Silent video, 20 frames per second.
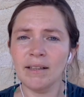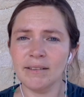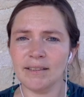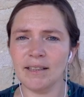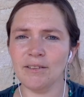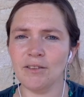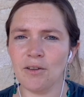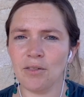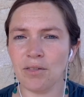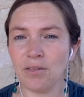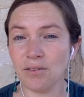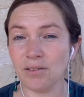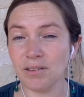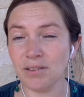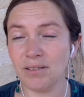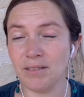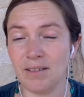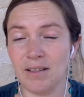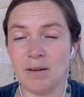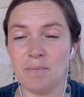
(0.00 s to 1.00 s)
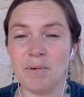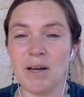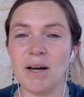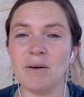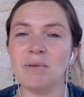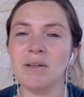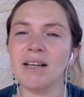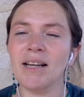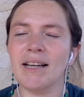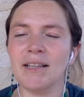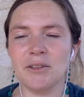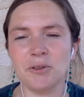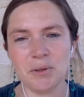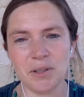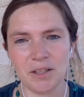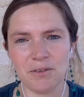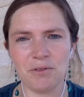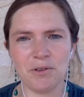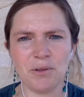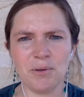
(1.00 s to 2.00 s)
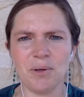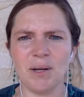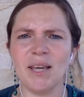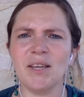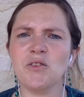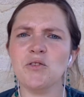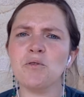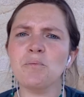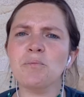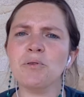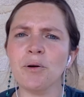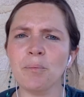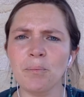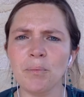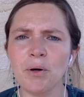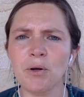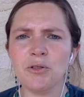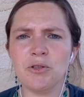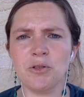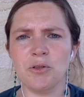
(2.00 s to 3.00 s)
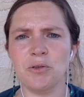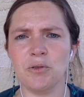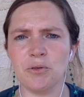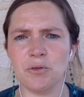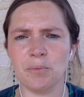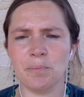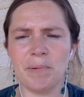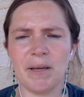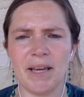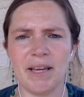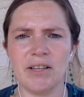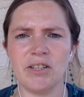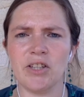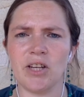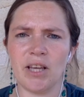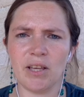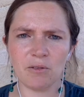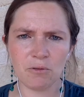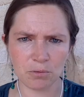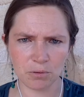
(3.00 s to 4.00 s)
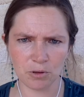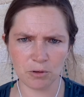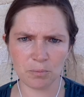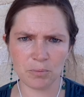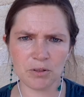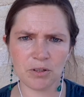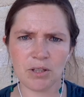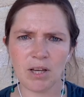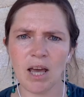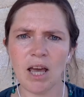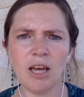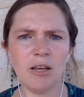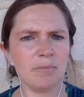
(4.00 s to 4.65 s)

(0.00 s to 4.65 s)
Then the third tip I would like to give you is to promote your page in groups.